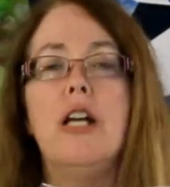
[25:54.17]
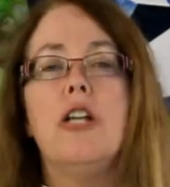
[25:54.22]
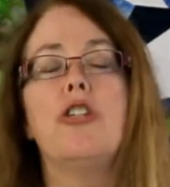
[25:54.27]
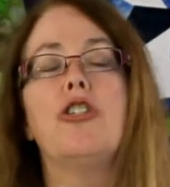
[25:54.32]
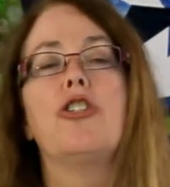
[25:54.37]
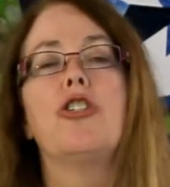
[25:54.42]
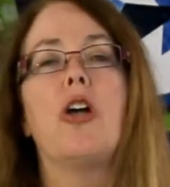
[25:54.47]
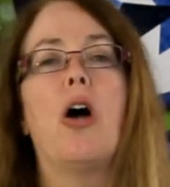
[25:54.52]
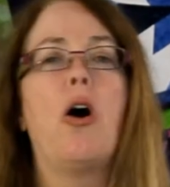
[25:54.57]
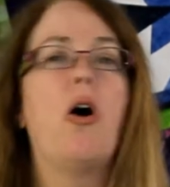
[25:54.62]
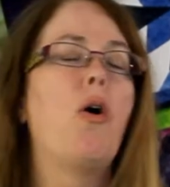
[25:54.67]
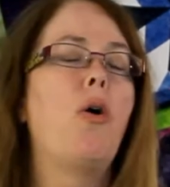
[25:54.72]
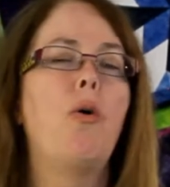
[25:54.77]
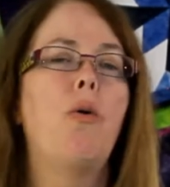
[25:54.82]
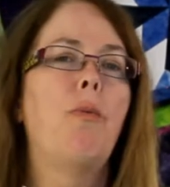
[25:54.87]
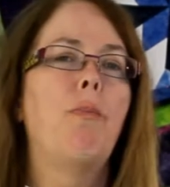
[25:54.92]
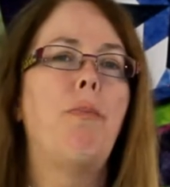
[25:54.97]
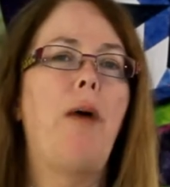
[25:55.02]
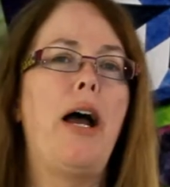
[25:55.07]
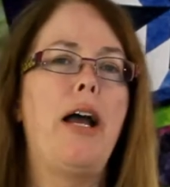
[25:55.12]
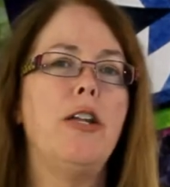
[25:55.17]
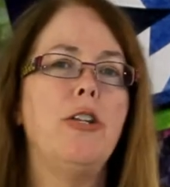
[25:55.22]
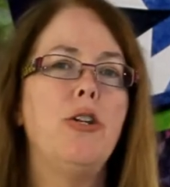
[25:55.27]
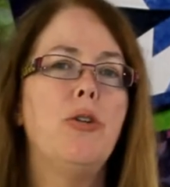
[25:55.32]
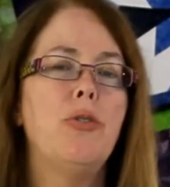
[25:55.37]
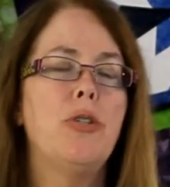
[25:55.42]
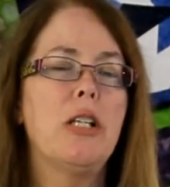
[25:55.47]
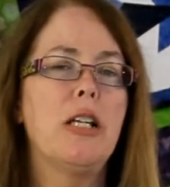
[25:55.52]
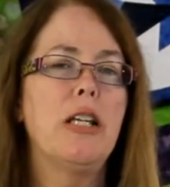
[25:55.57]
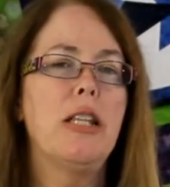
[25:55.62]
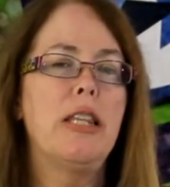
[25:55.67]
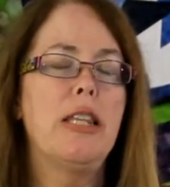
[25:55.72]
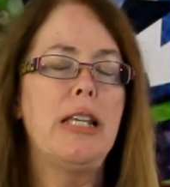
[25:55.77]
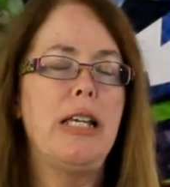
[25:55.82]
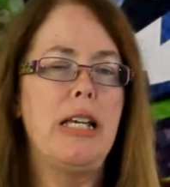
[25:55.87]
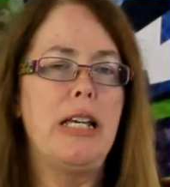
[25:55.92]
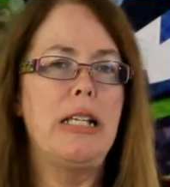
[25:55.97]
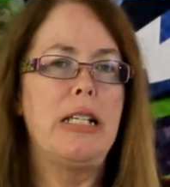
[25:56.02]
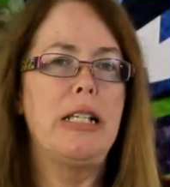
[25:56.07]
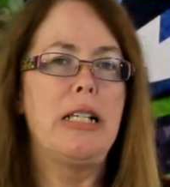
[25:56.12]
So by using
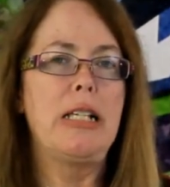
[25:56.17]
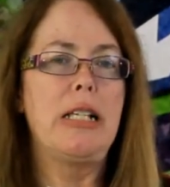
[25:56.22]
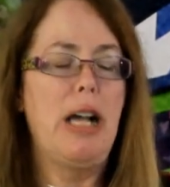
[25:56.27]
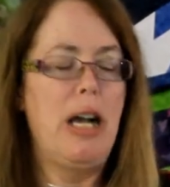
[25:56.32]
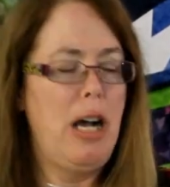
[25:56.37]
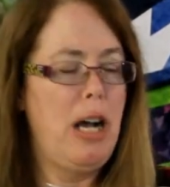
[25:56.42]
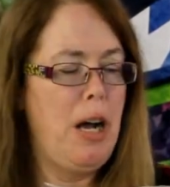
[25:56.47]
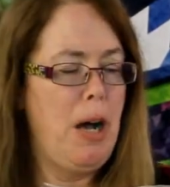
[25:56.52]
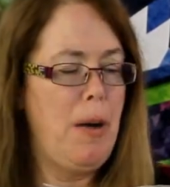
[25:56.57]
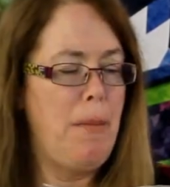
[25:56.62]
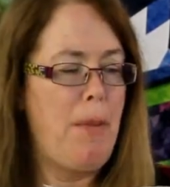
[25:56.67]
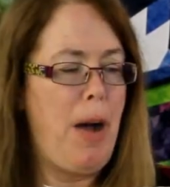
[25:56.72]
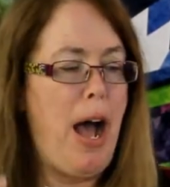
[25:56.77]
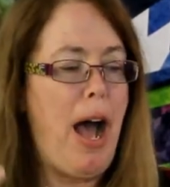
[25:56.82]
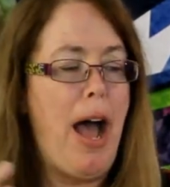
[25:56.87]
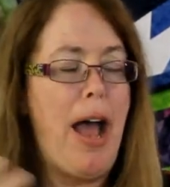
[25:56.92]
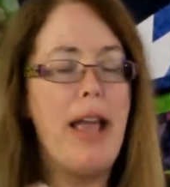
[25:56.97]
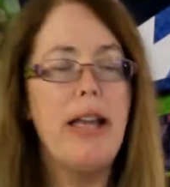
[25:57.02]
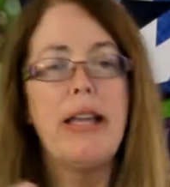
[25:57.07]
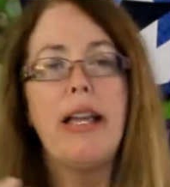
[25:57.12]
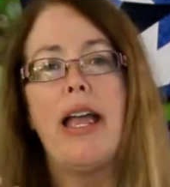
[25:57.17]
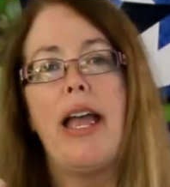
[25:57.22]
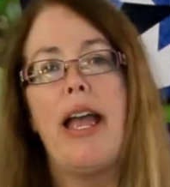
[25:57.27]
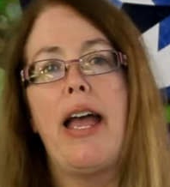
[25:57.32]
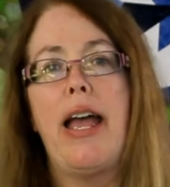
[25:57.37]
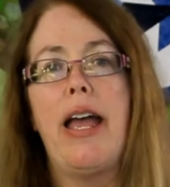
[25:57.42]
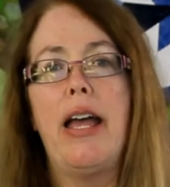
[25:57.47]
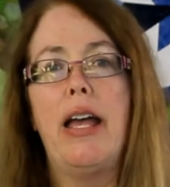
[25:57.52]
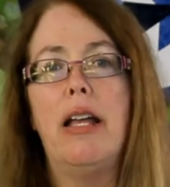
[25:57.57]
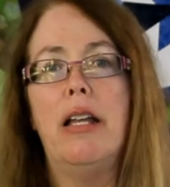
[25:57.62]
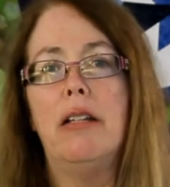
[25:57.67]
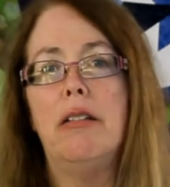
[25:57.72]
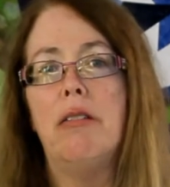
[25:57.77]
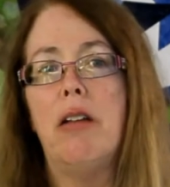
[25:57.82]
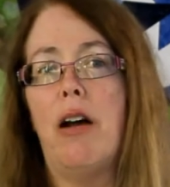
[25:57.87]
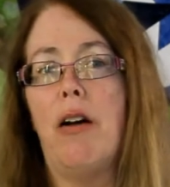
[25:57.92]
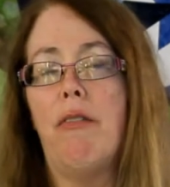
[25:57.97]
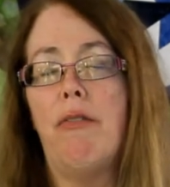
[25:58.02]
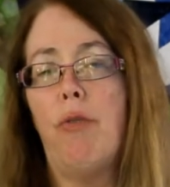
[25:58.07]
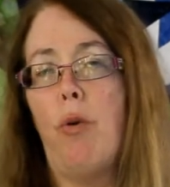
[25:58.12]
this, I
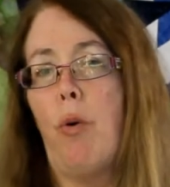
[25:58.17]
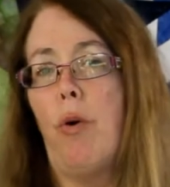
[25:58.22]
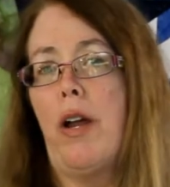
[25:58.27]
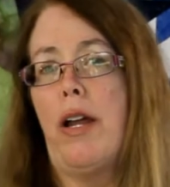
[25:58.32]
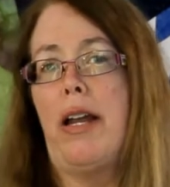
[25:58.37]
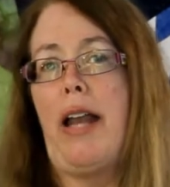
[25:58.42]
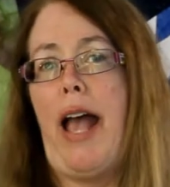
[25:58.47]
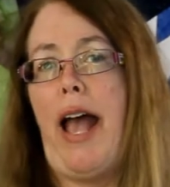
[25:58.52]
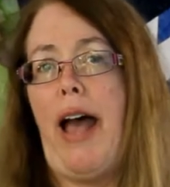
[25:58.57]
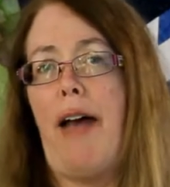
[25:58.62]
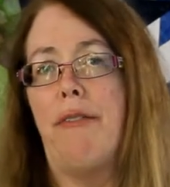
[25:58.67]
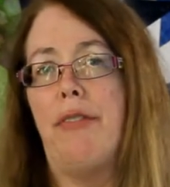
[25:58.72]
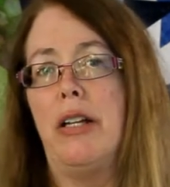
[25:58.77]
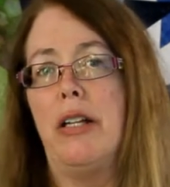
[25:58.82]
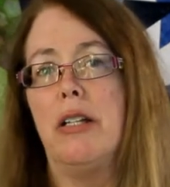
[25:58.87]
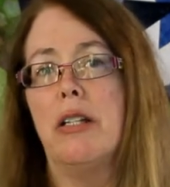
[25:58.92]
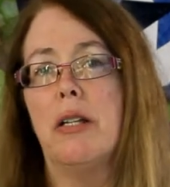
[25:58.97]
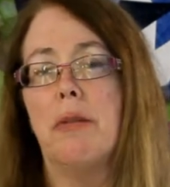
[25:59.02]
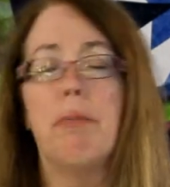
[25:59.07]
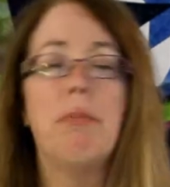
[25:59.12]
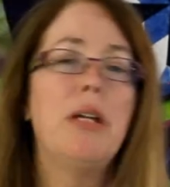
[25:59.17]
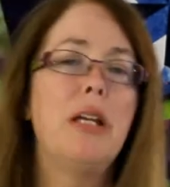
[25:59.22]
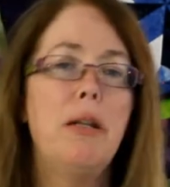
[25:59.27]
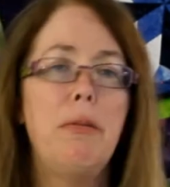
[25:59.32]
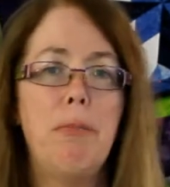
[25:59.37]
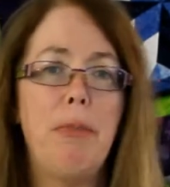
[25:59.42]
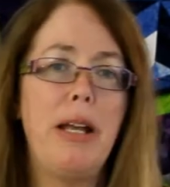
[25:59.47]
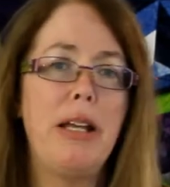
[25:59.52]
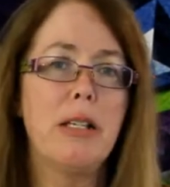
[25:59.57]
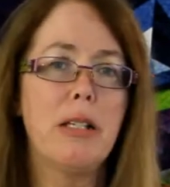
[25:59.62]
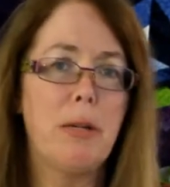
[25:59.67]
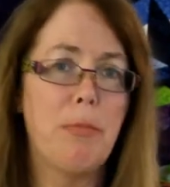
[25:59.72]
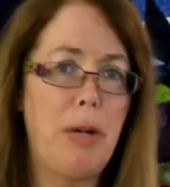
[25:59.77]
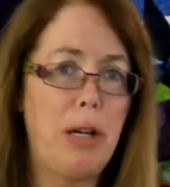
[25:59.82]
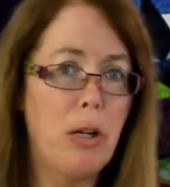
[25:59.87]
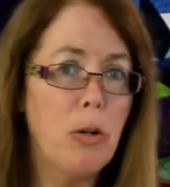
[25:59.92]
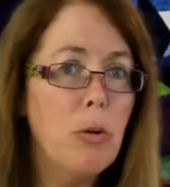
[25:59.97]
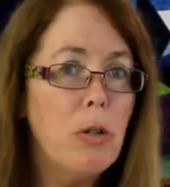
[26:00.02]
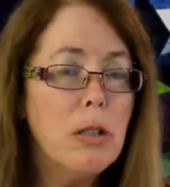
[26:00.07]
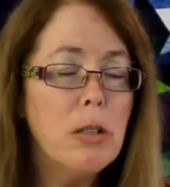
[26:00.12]
can avoid having to pin baste
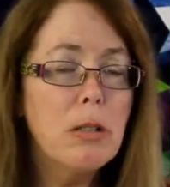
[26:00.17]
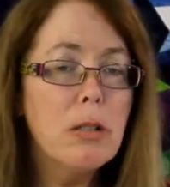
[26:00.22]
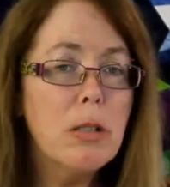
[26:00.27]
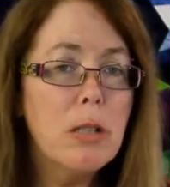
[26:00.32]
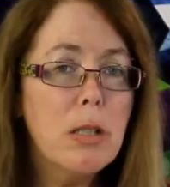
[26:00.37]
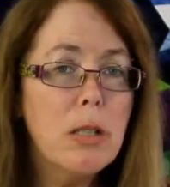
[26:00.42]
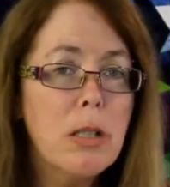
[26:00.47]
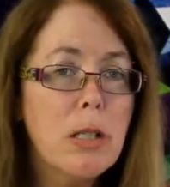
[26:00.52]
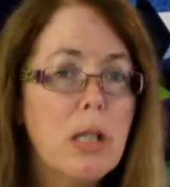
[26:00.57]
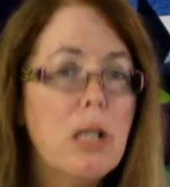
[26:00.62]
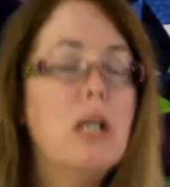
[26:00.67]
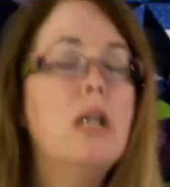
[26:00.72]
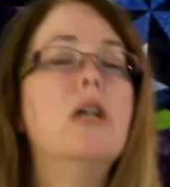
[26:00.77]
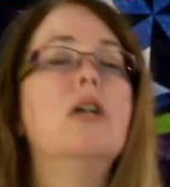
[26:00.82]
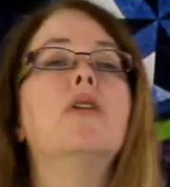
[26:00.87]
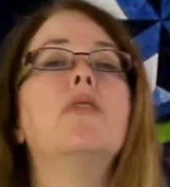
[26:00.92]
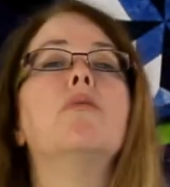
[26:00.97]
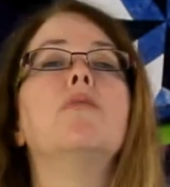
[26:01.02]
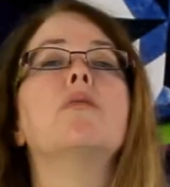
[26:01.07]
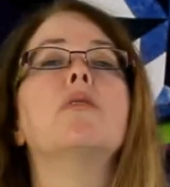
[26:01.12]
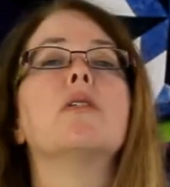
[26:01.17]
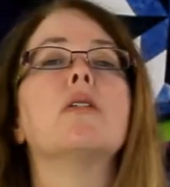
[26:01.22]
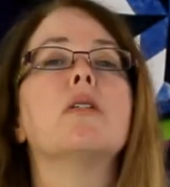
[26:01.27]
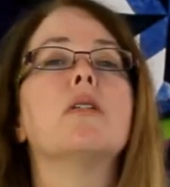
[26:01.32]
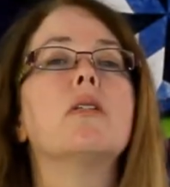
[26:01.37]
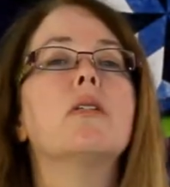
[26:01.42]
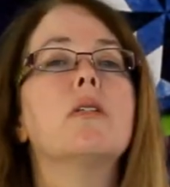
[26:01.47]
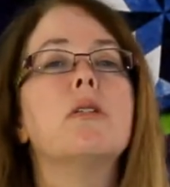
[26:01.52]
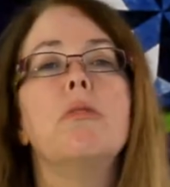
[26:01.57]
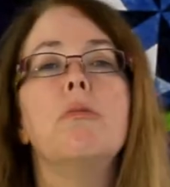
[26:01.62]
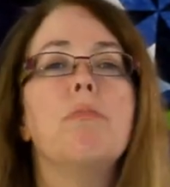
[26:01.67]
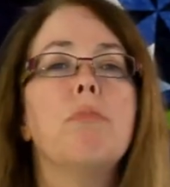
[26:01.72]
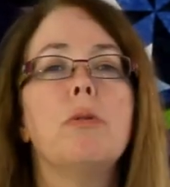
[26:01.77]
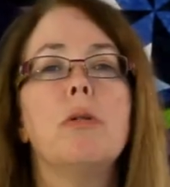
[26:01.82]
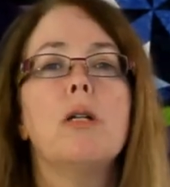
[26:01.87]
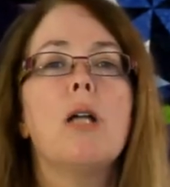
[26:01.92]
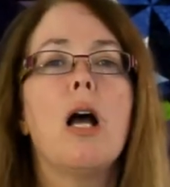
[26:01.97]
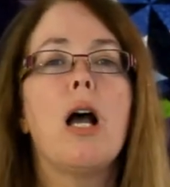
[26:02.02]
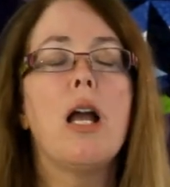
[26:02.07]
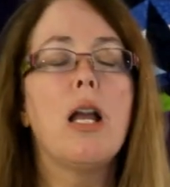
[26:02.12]
my quilts, which is
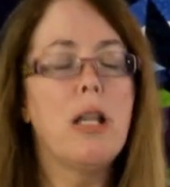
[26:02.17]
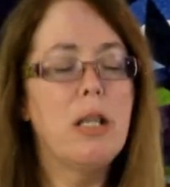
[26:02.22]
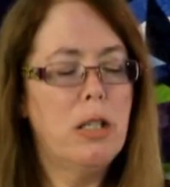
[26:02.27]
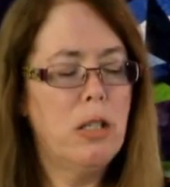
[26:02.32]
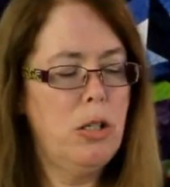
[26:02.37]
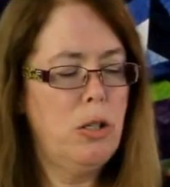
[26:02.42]
super nice.